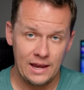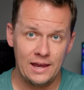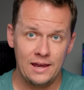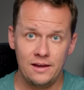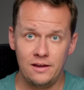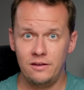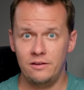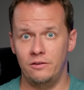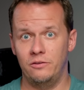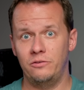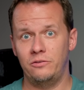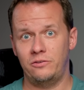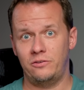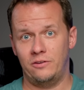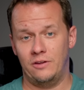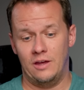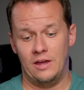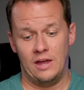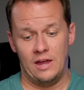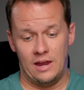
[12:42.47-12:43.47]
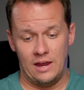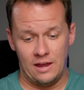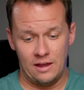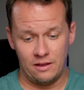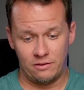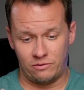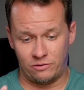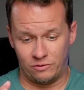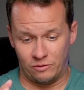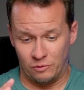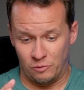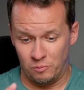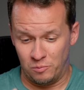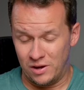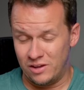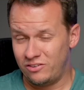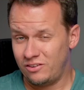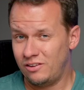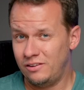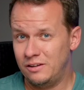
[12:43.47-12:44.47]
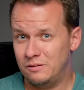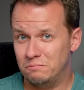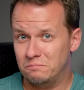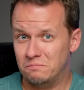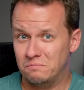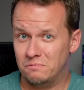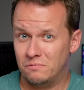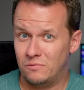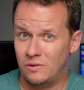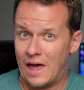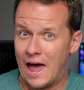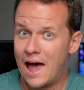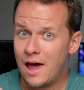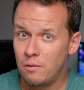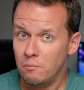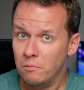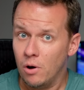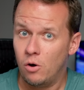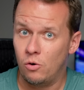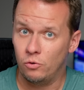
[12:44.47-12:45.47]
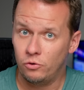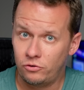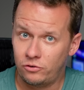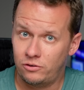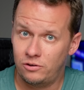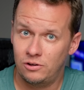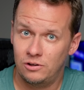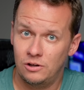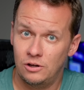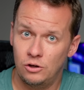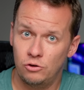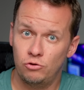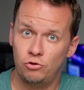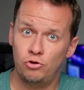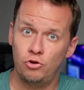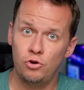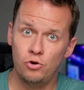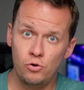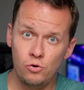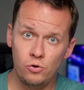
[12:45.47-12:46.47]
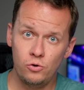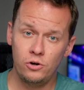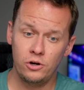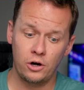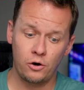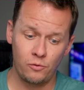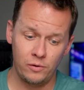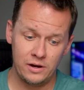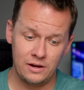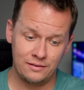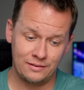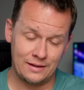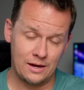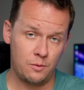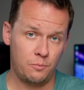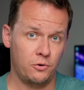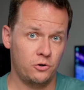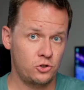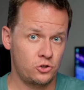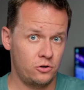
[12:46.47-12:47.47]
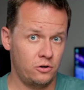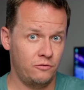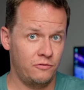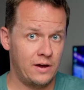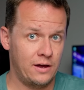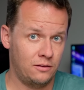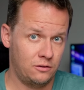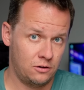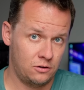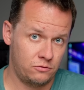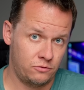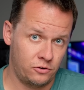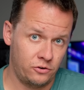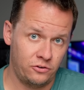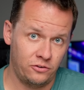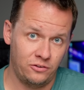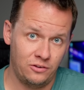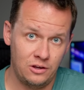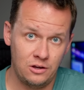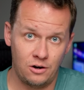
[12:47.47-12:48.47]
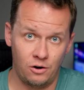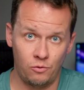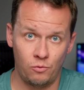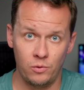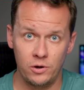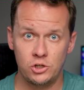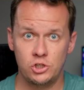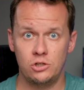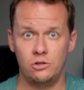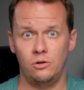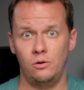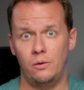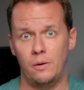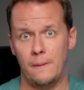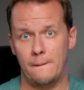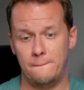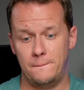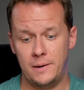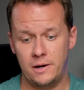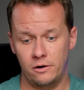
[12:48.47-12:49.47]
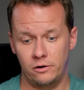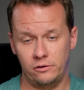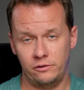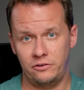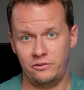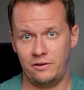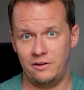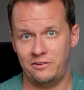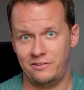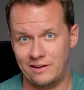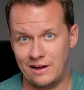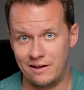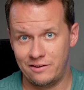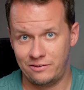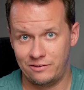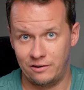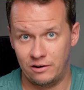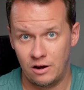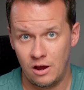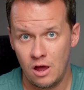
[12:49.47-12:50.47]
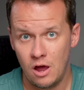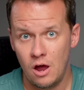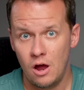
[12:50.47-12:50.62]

is it's basically at most two degree temperature advantage versus the original Peerless Assassin,